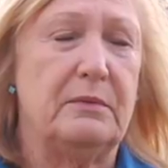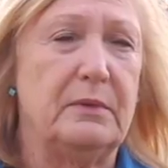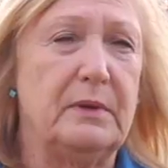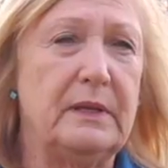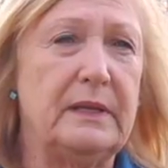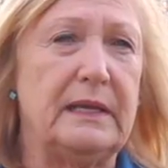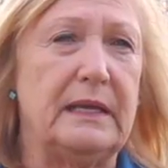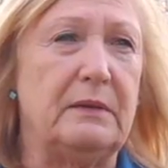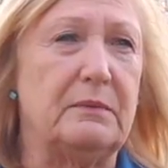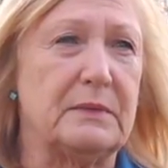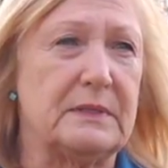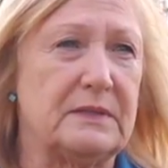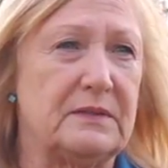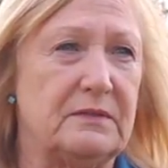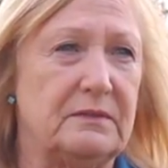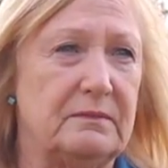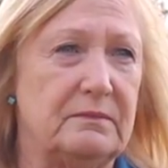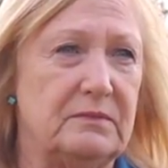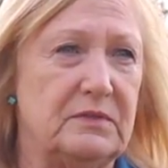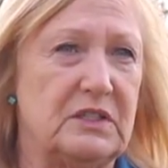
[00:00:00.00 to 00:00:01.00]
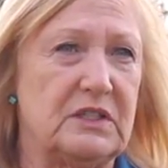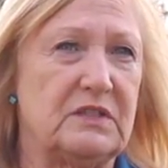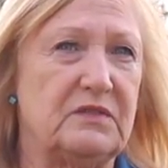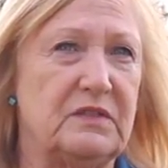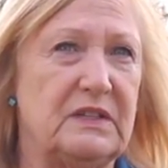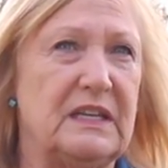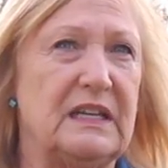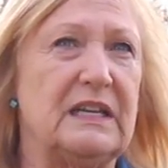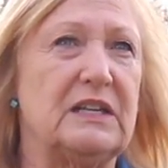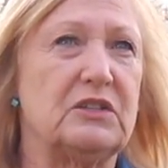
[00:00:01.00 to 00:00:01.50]
really was
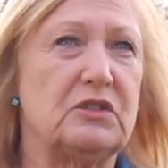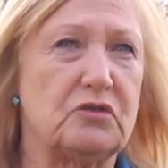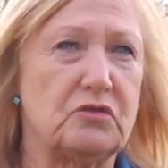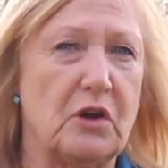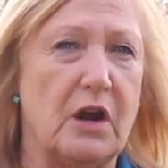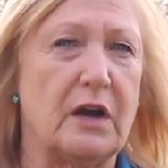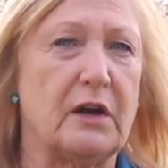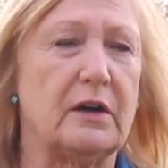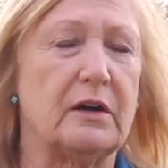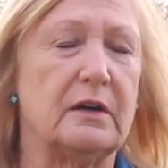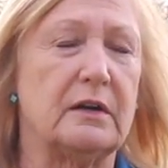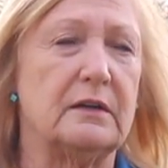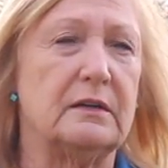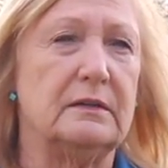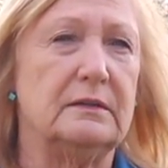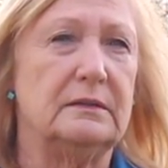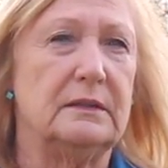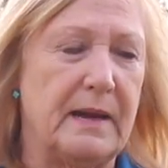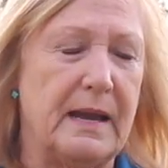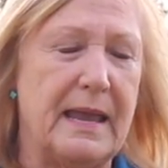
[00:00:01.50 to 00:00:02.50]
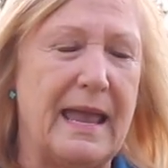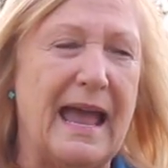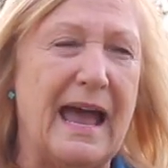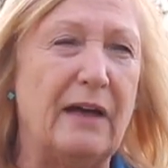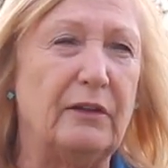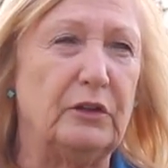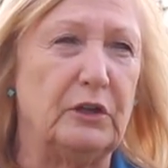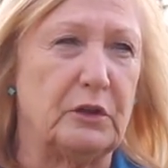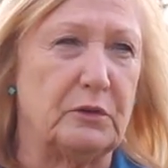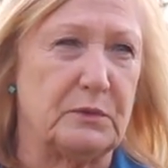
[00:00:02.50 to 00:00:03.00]
just getting stronger, my
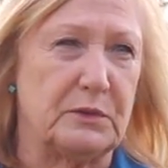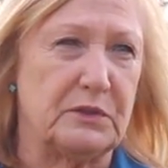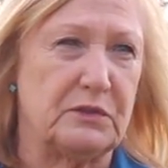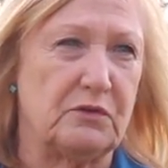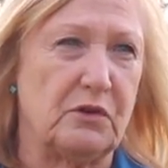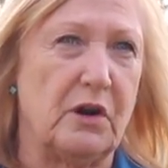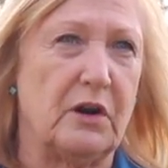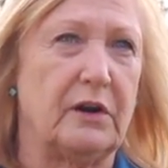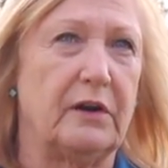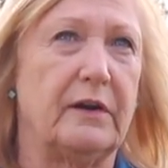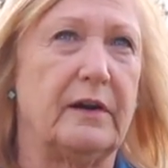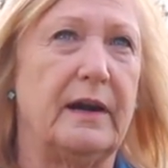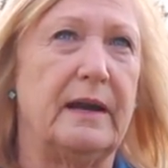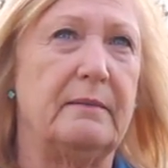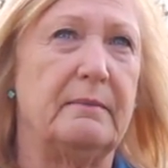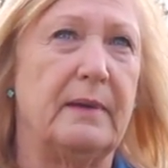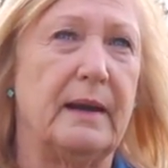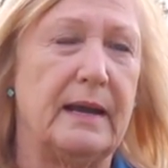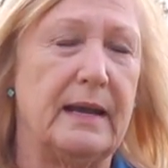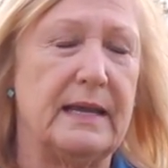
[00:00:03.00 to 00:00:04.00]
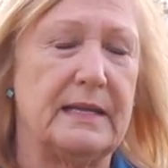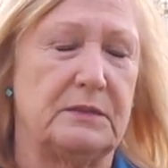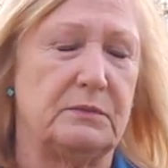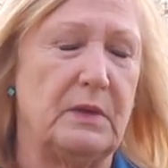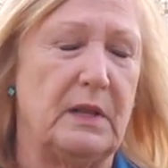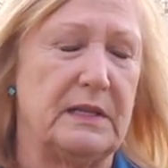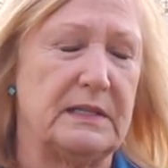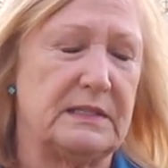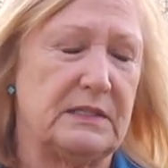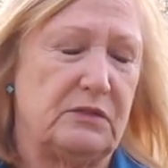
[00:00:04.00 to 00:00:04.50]
outlook was stronger, and as
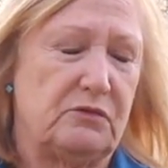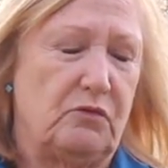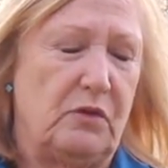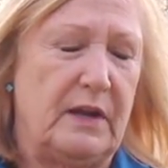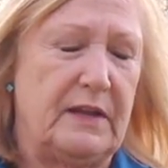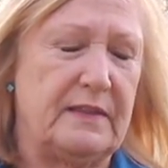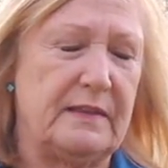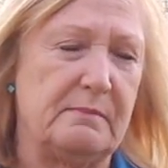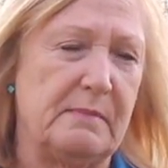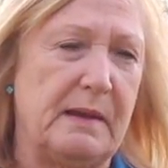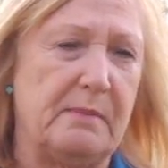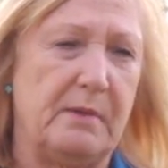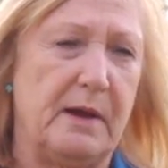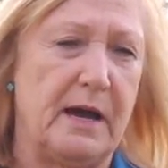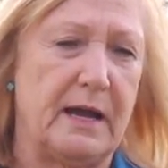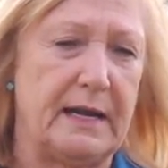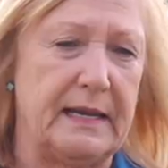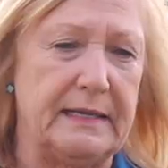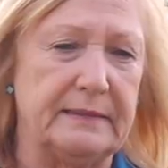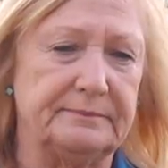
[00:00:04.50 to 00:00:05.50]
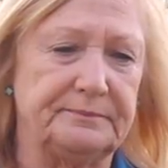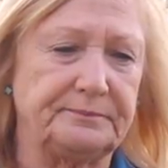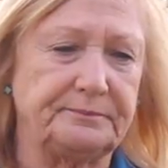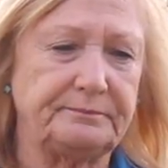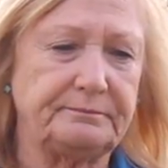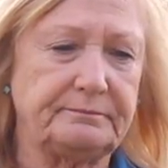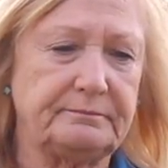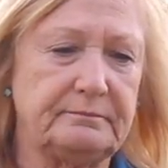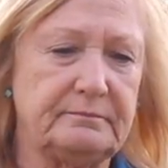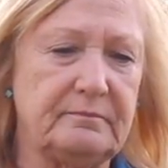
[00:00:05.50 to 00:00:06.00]
well as strength in my body.
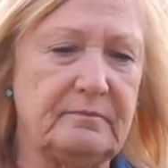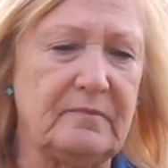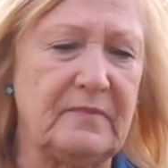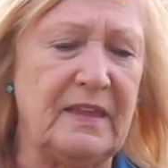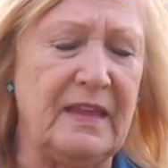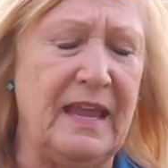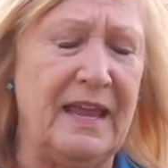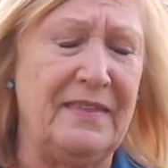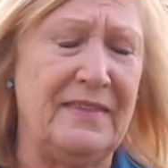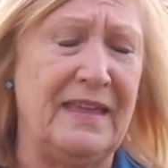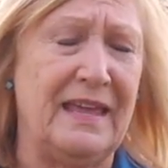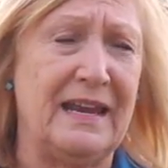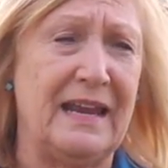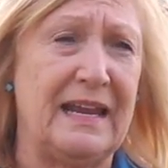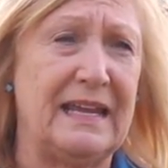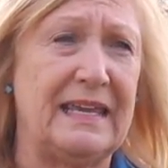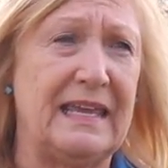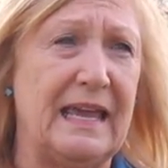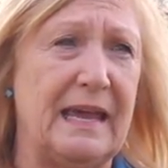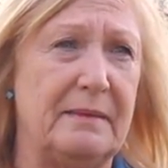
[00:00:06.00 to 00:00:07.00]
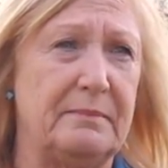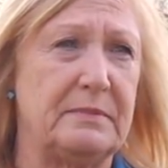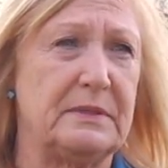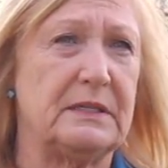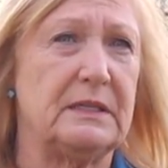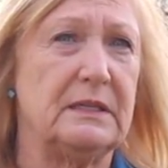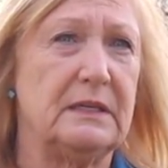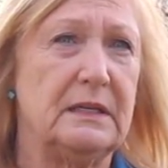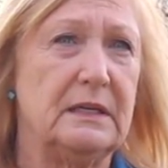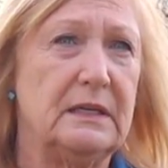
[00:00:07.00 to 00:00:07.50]
And then I
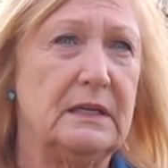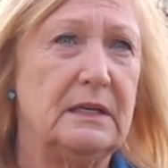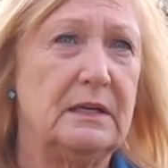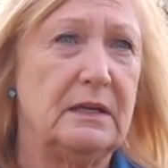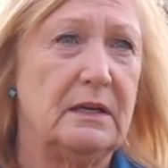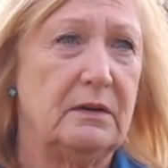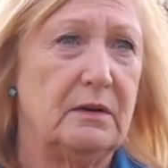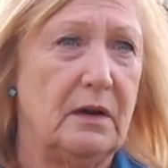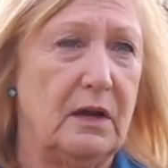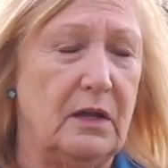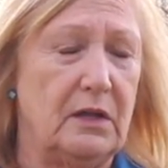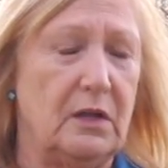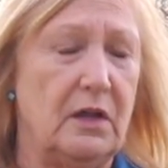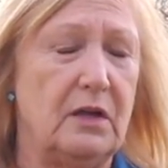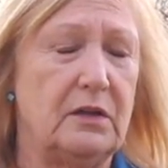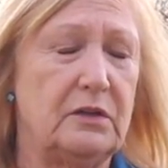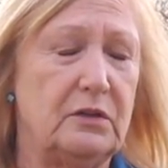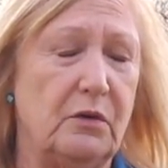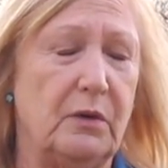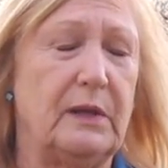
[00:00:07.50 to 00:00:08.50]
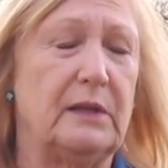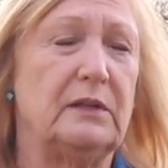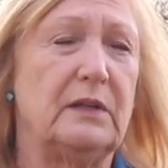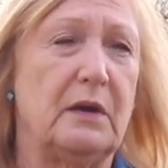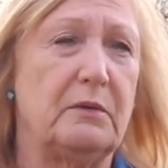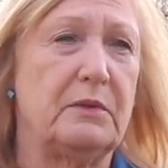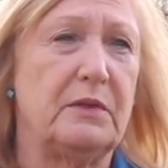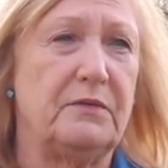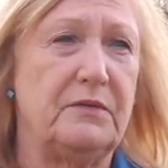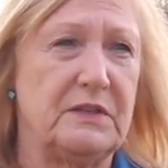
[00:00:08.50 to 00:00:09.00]
kept going
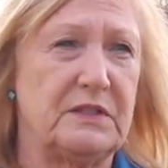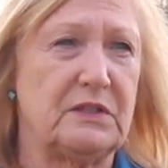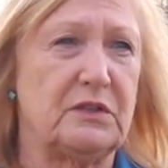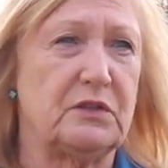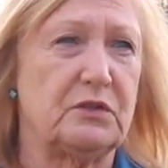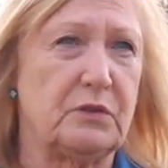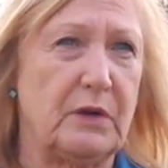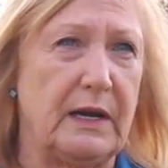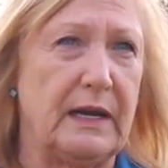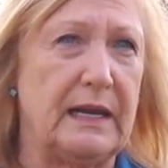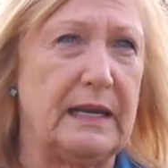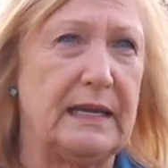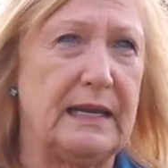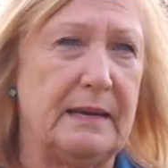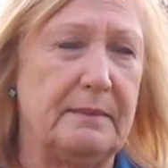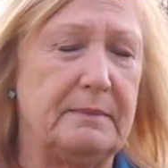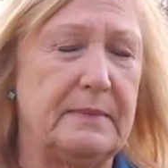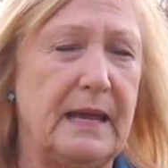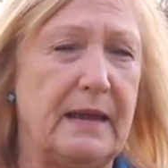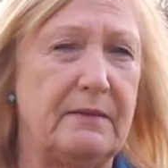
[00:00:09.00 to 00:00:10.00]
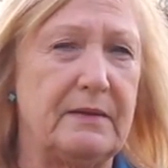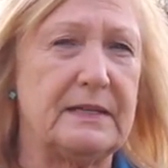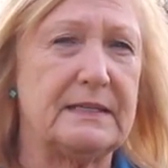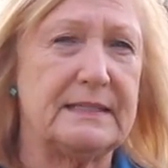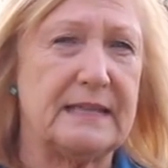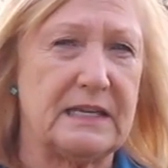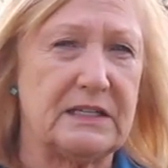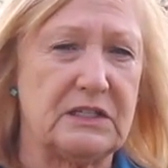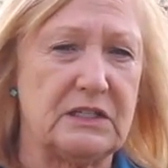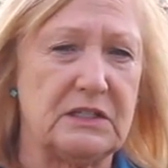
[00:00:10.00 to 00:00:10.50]
along with the physical training, kept having
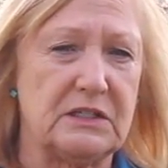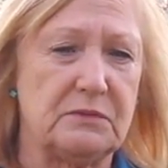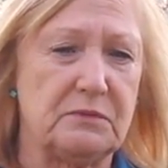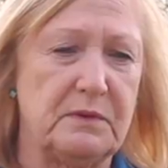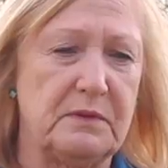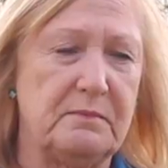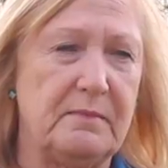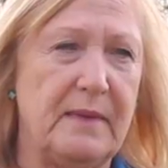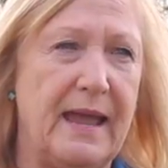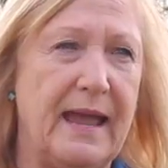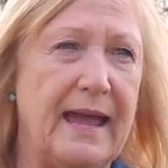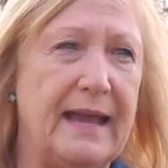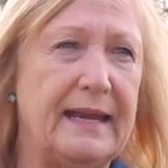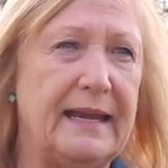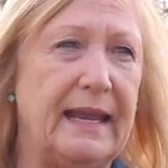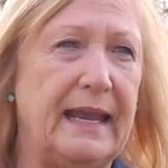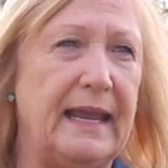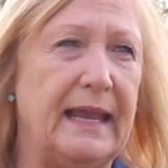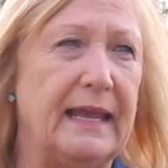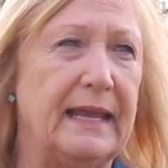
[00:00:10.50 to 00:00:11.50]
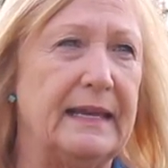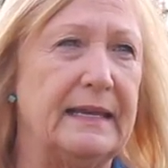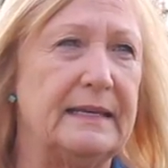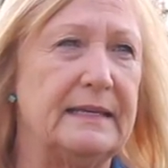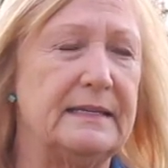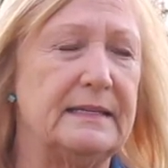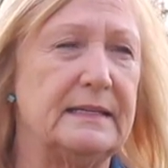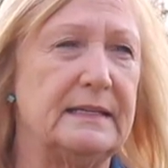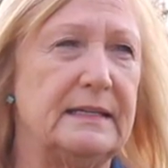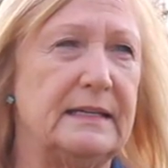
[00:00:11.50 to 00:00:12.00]
sessions with Matt,
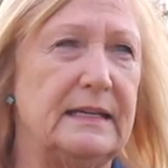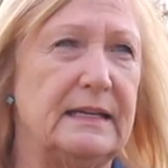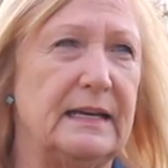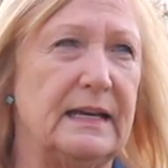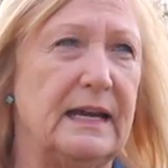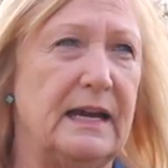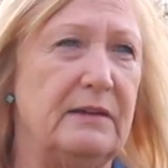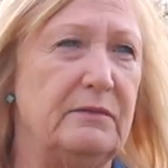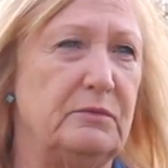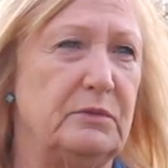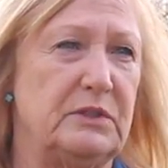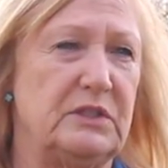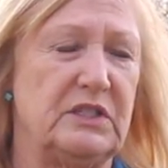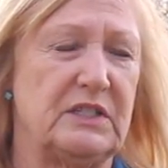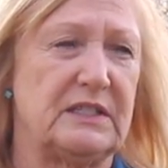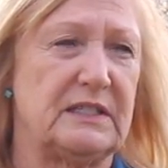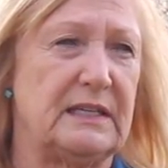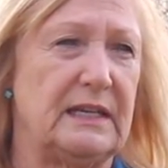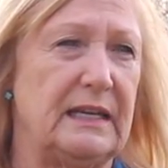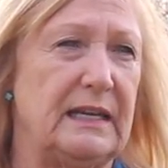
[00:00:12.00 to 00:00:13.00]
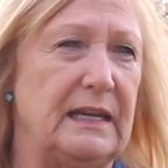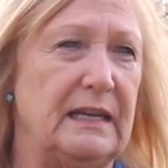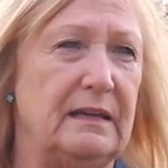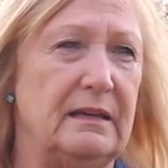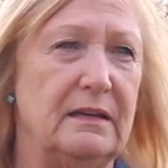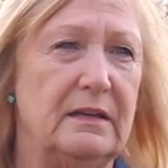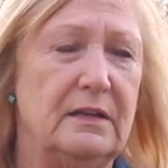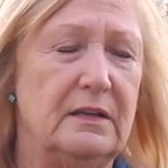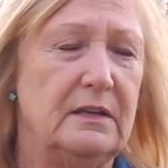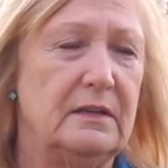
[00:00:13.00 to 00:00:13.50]
and I was just
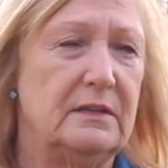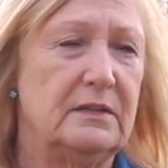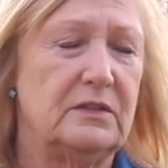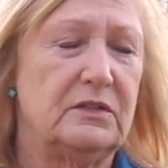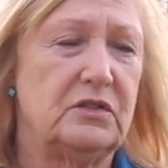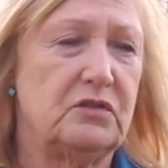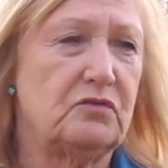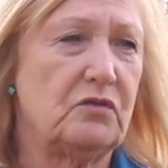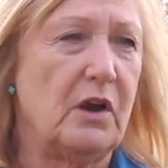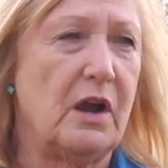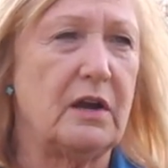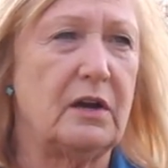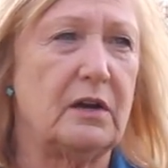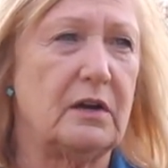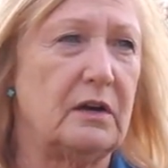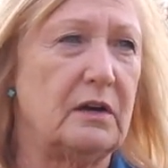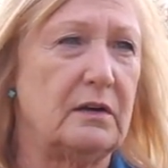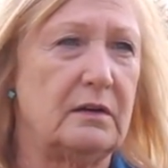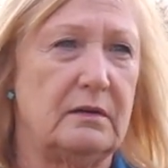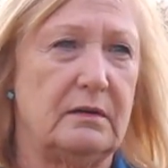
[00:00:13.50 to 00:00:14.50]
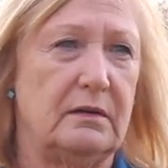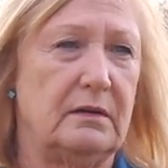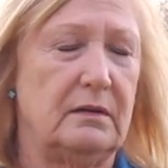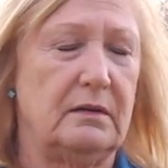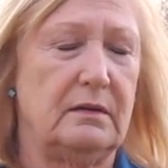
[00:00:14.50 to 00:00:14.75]
getting stronger